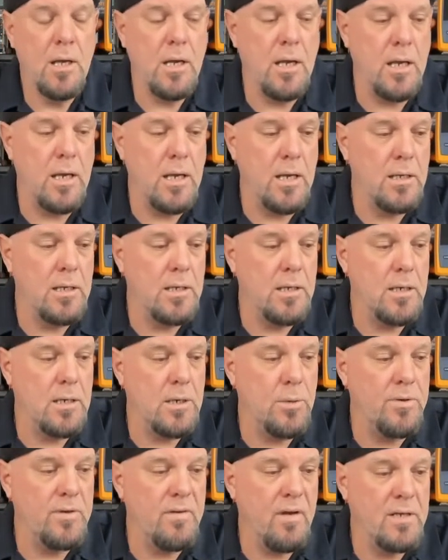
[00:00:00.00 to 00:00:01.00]
And
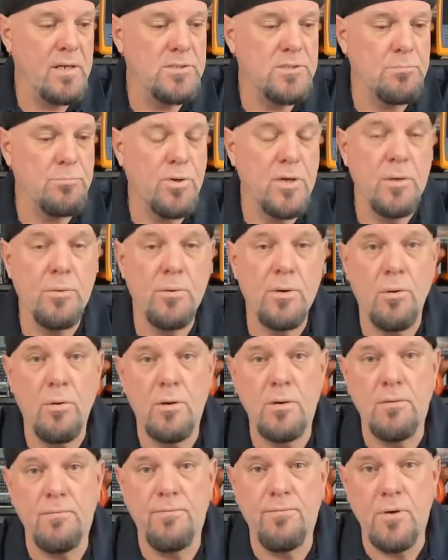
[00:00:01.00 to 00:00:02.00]
we've got some
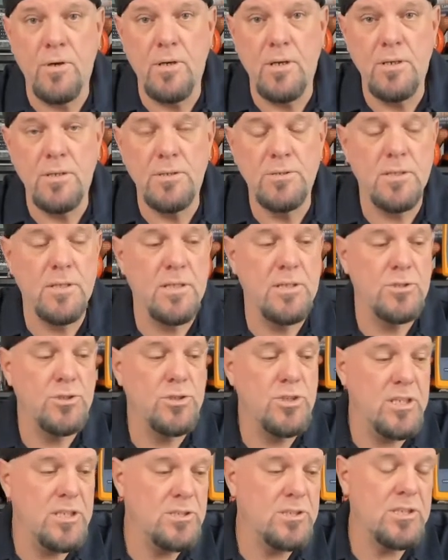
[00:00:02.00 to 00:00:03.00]
pre-recorded footage, and then
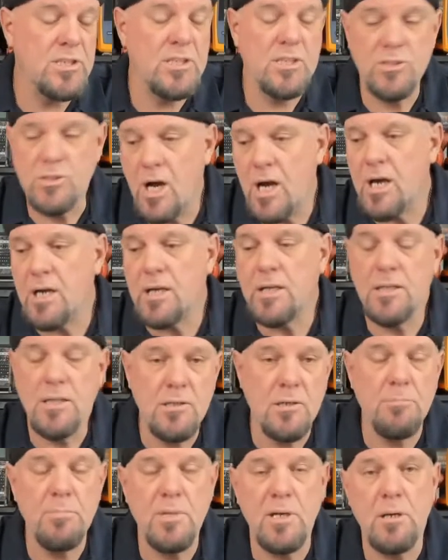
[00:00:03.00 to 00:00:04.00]
Gene's going to talk a
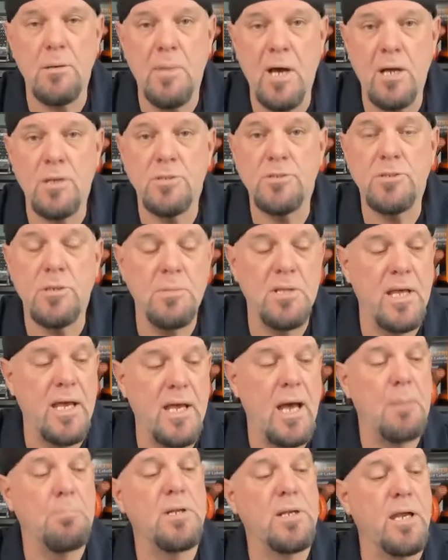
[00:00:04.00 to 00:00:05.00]
little bit about some of the
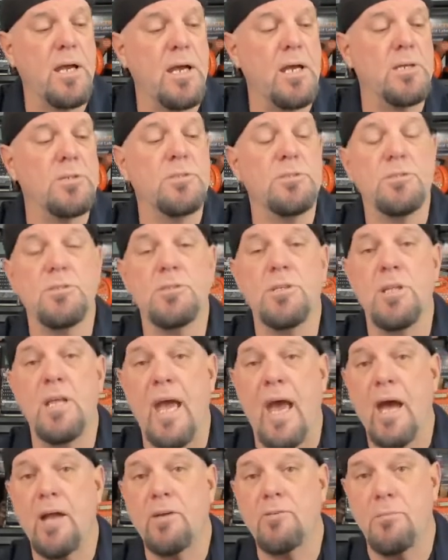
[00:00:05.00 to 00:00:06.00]
applications and
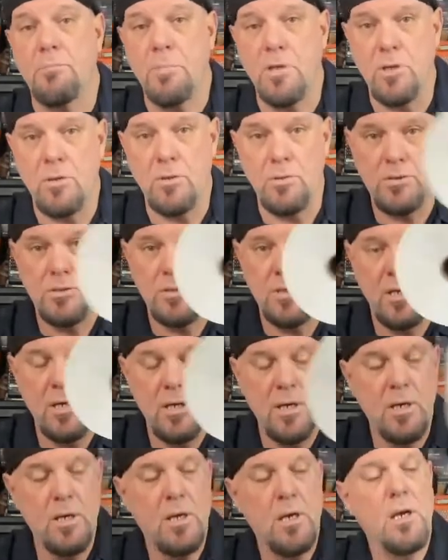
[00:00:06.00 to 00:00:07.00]
the attributes
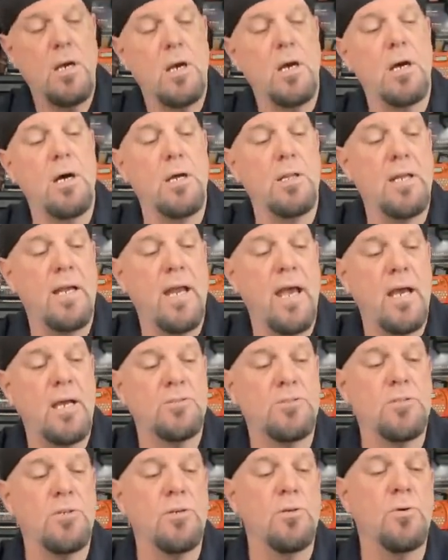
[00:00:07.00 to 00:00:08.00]
that
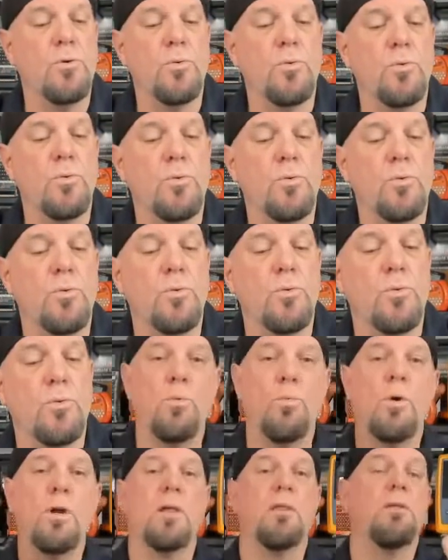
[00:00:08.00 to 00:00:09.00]
has to do with this.
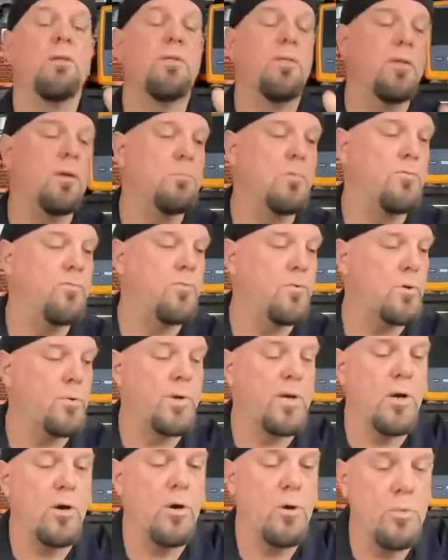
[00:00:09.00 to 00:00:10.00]
One other thing before
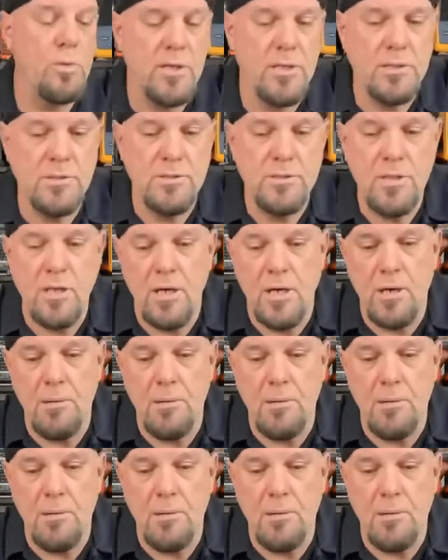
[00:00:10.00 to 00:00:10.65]
we go is